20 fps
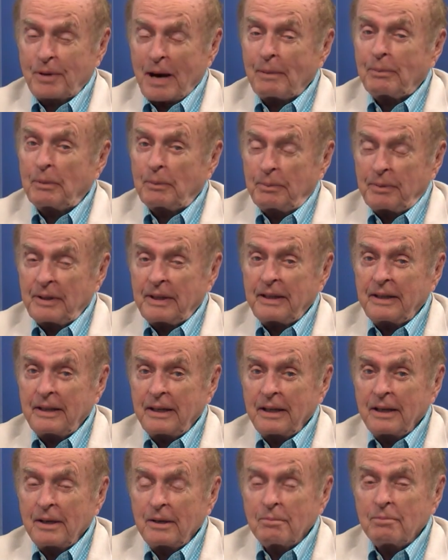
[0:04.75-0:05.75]

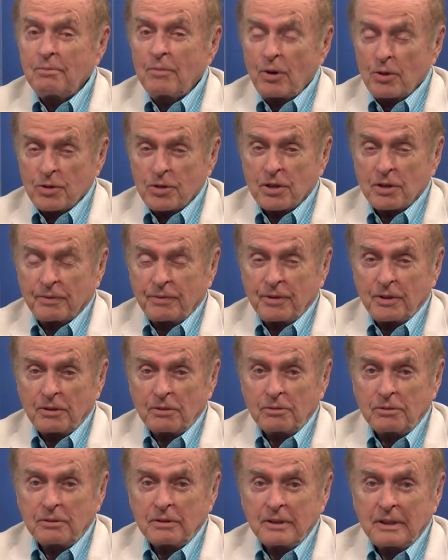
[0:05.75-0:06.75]
probably most of
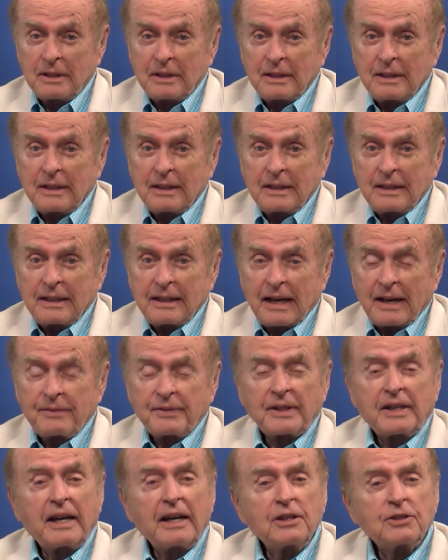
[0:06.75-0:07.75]
you,
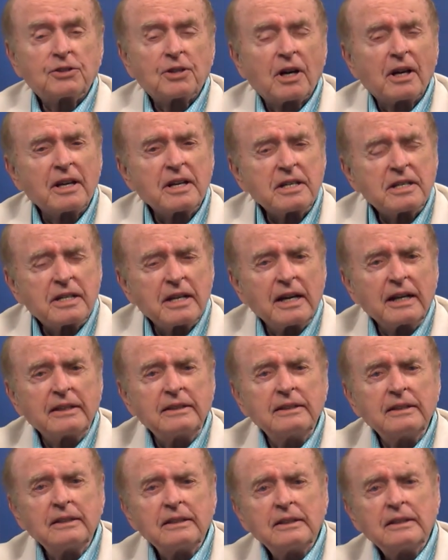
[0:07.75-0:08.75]
have occasionally
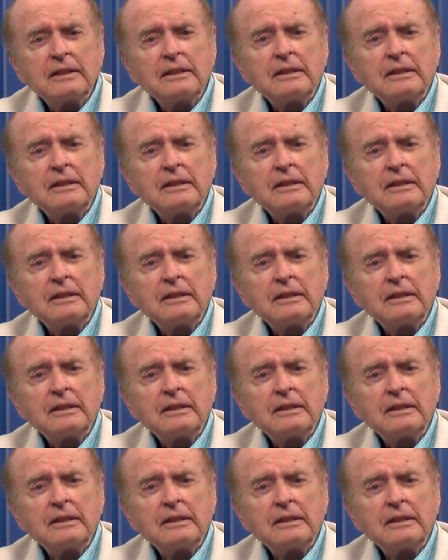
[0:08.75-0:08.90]
said,